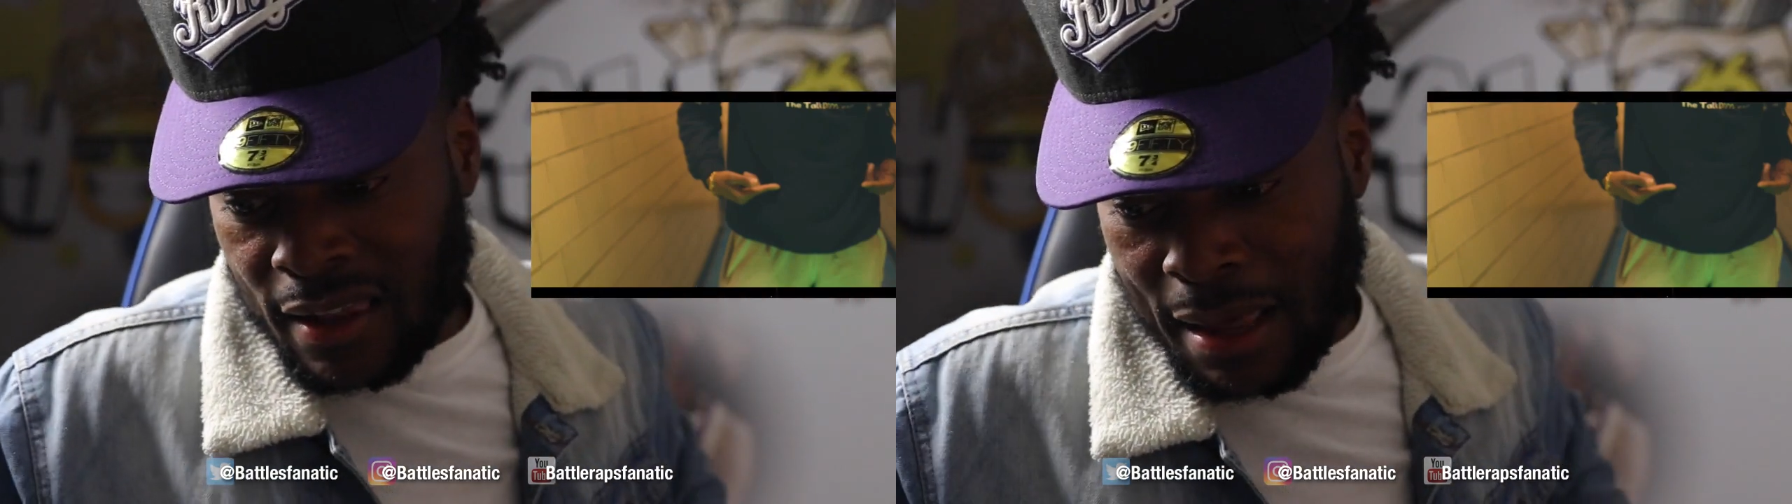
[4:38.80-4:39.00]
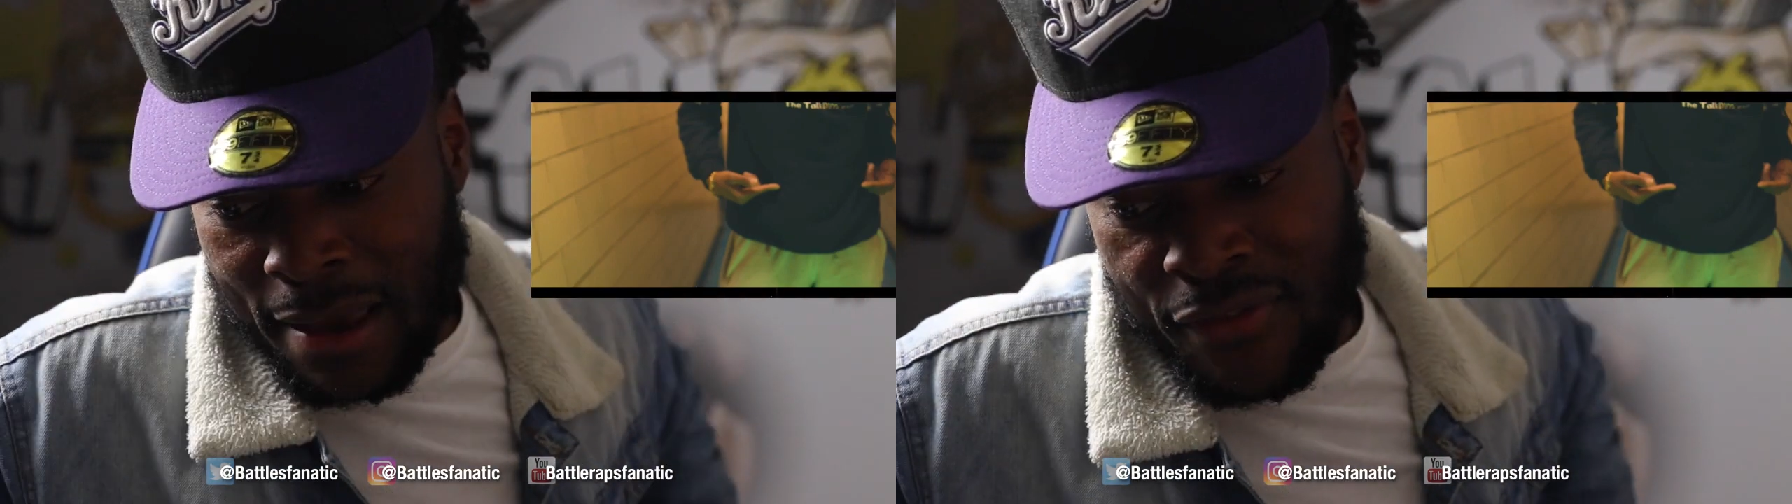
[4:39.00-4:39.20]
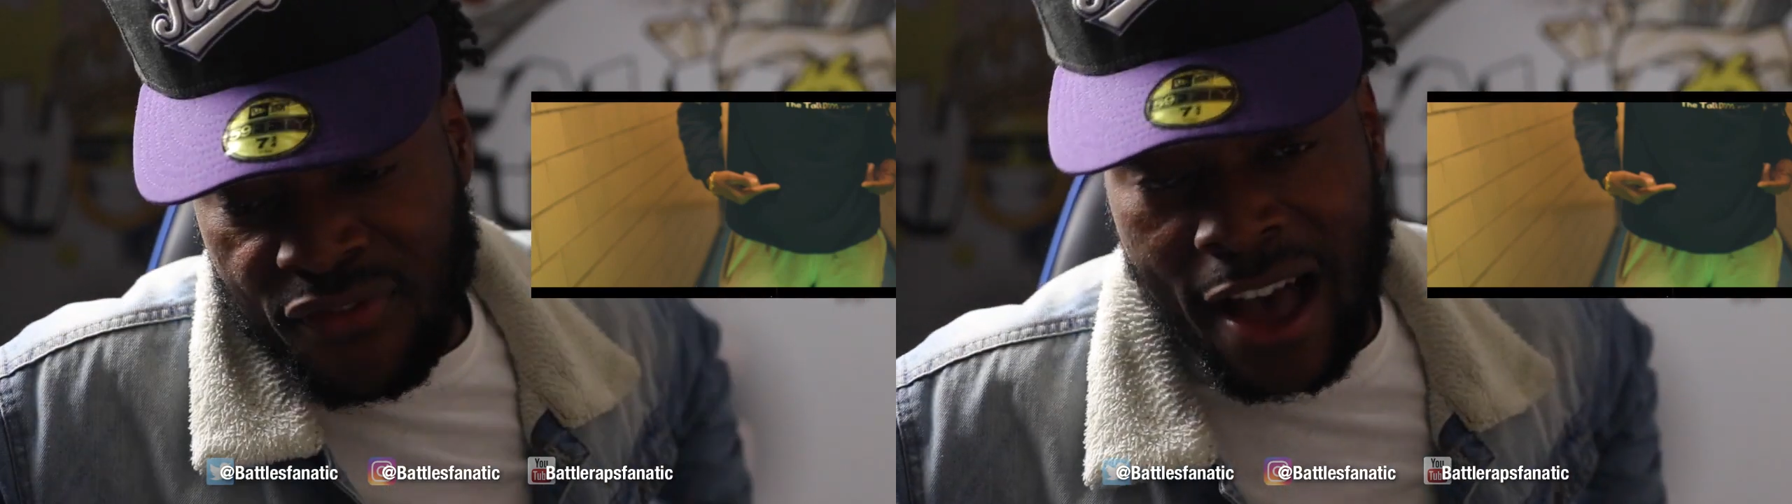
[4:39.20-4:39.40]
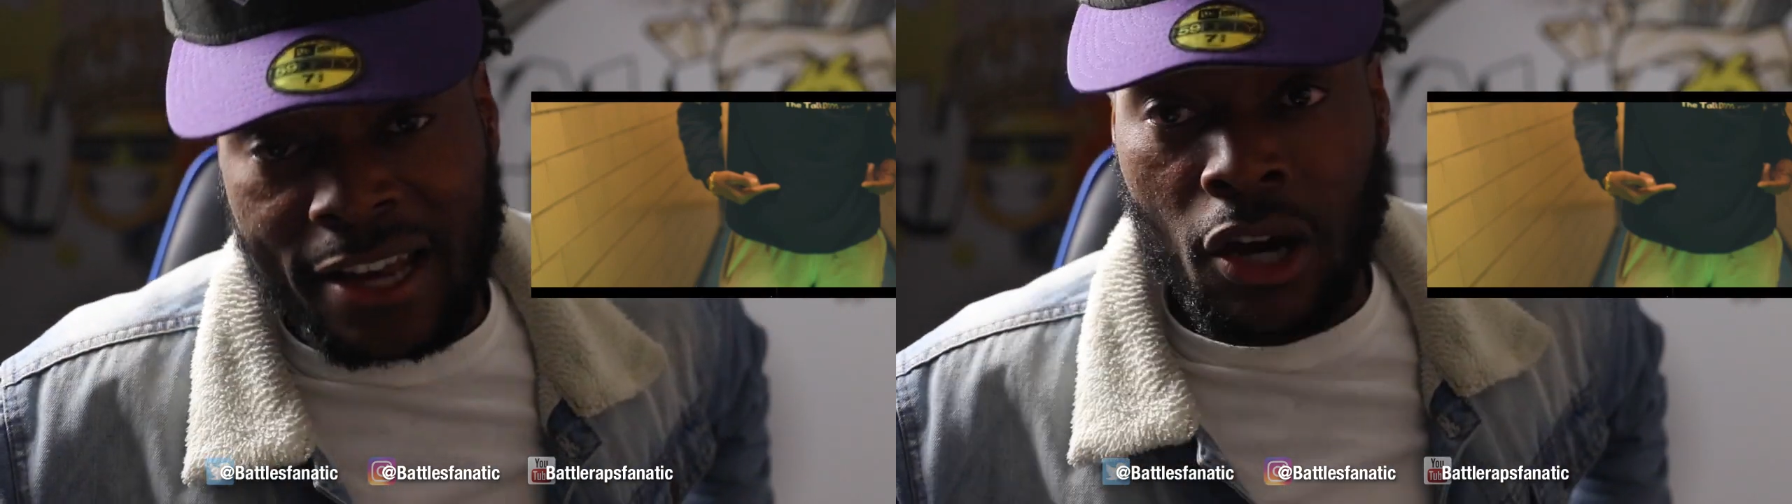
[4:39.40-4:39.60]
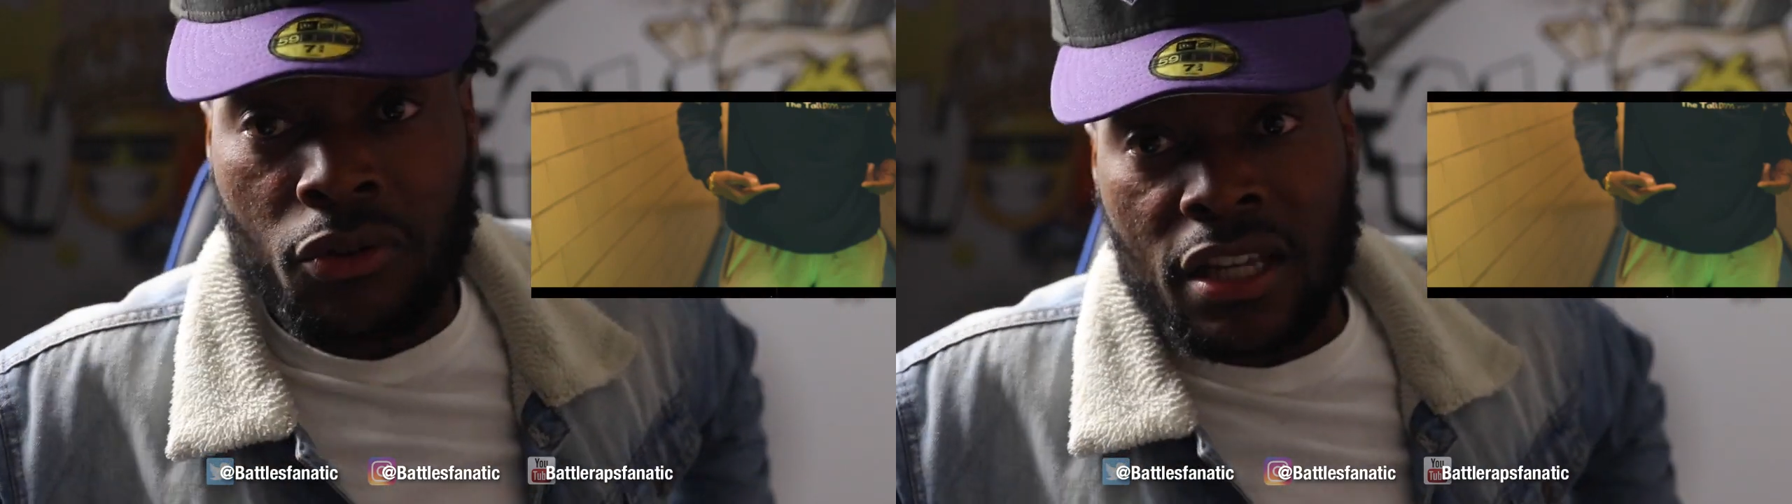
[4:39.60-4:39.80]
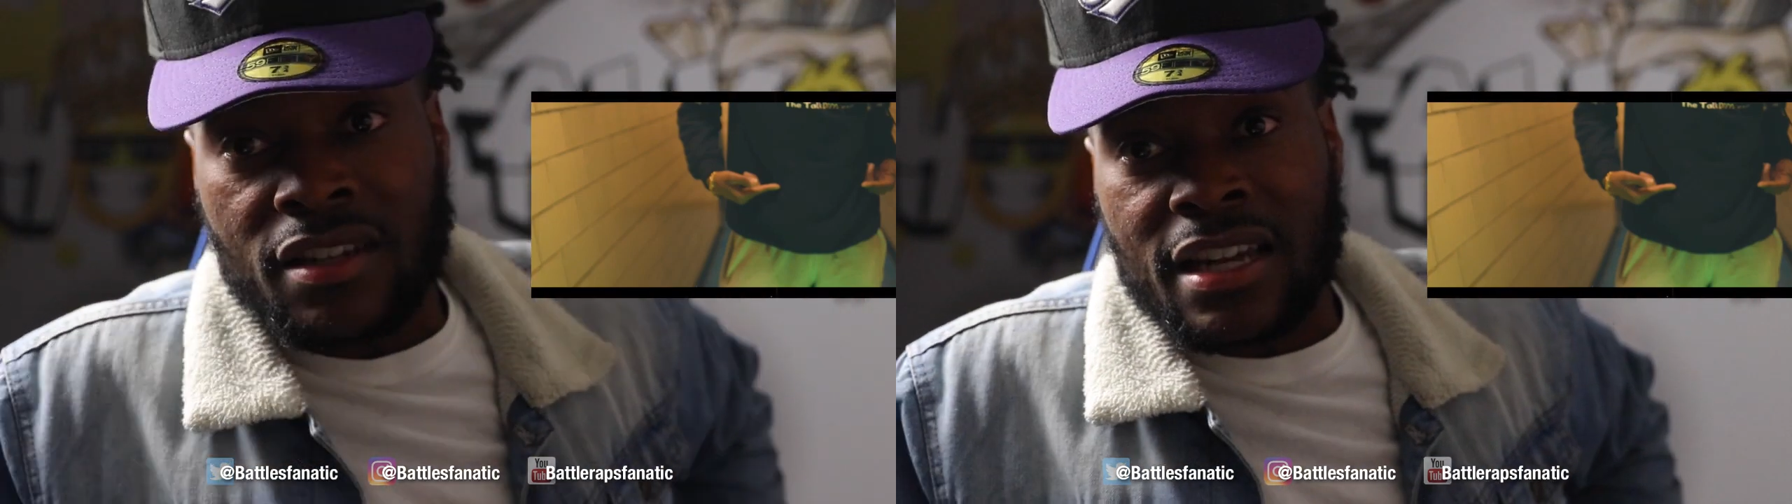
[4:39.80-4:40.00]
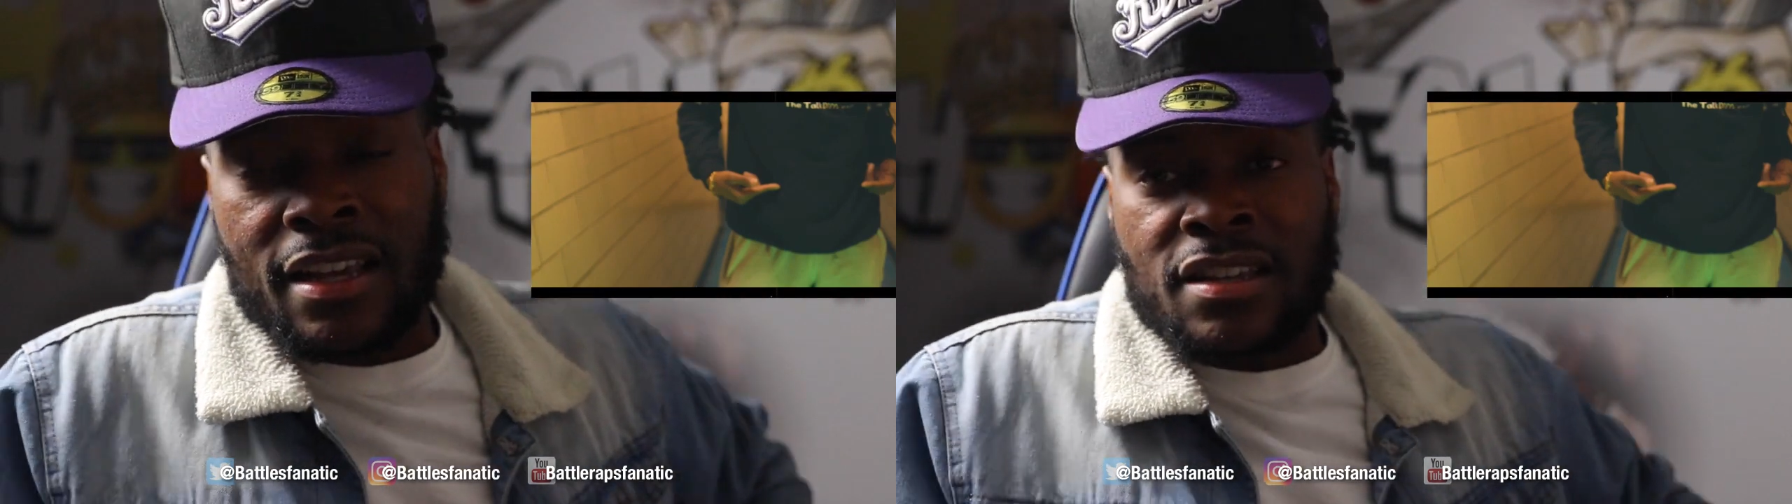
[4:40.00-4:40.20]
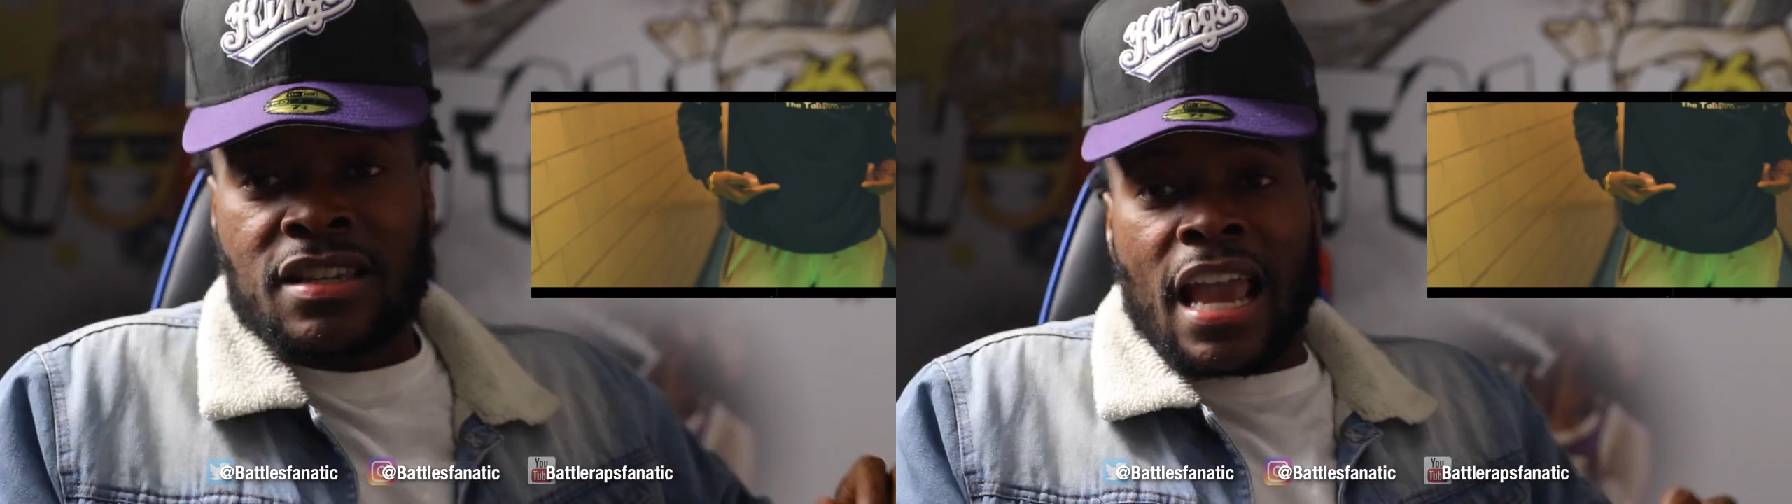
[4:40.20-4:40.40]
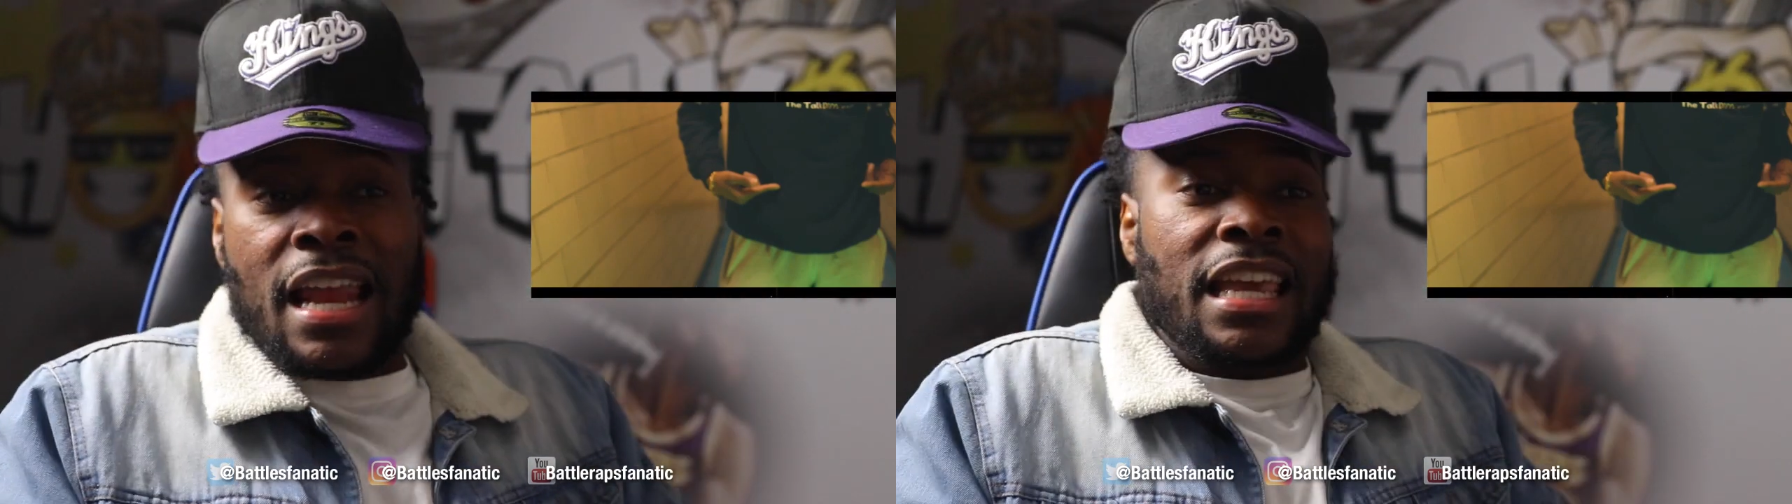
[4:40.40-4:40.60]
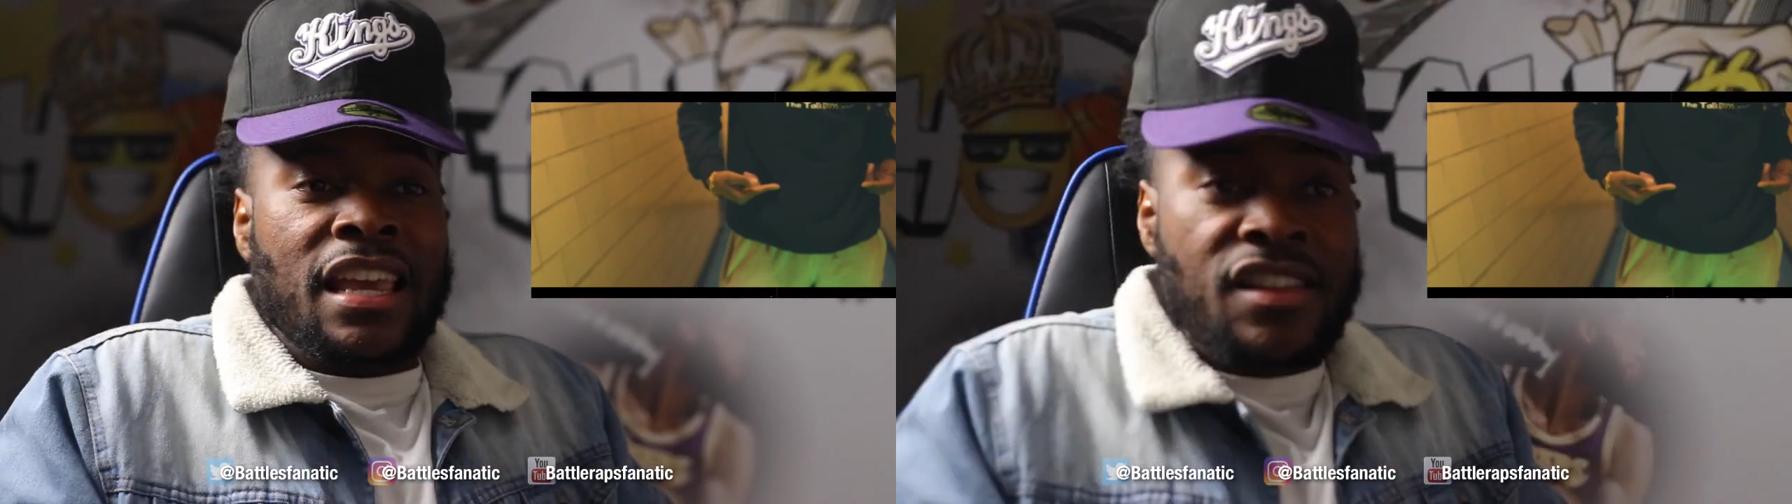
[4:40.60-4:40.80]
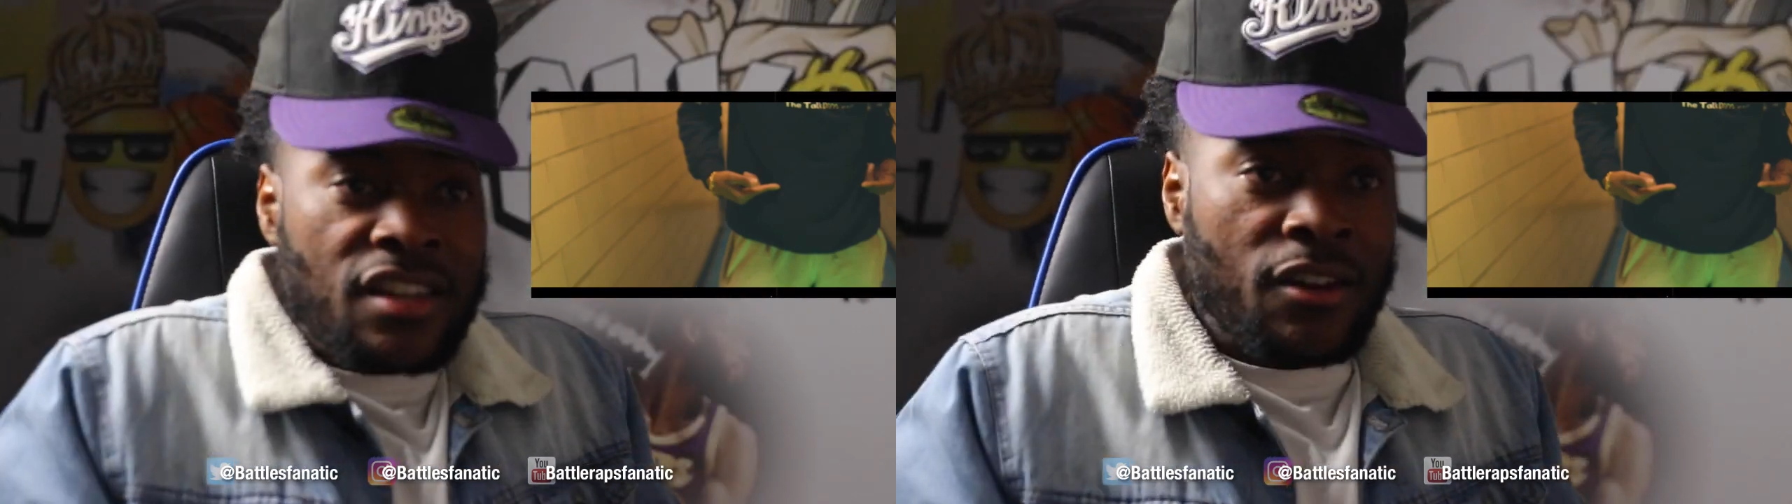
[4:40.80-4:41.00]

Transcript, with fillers: let me find out these niggas scared Eazy